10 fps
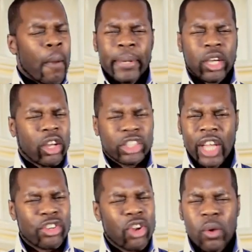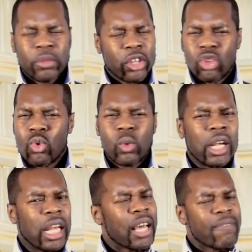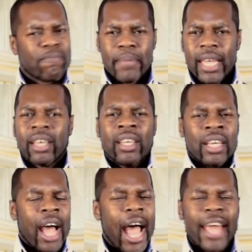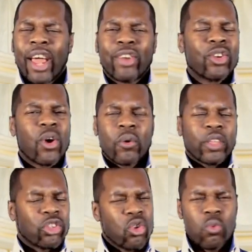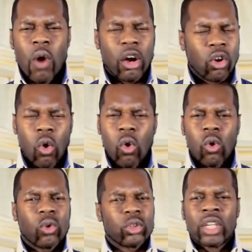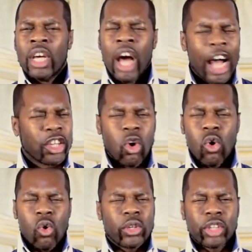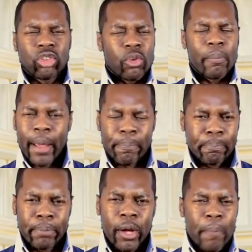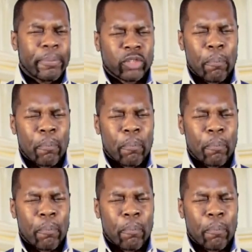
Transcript: because I know that you love me and I know that you are called according to my purpose.